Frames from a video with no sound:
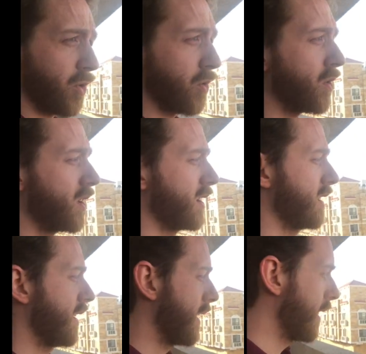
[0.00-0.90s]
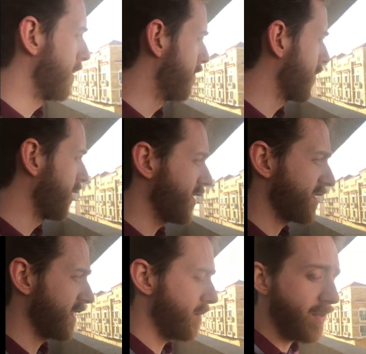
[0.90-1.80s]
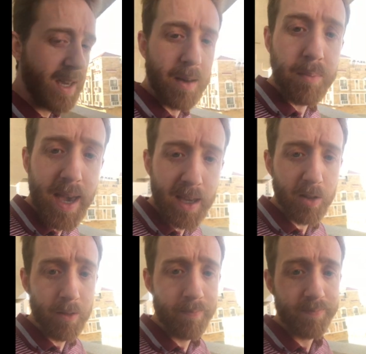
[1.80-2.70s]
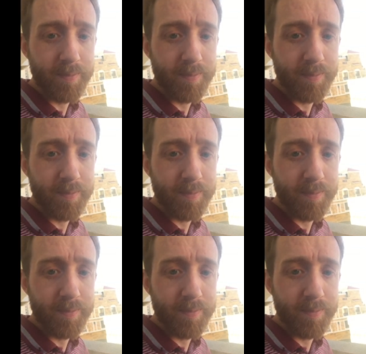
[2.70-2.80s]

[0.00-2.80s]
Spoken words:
all. Obviously, being male,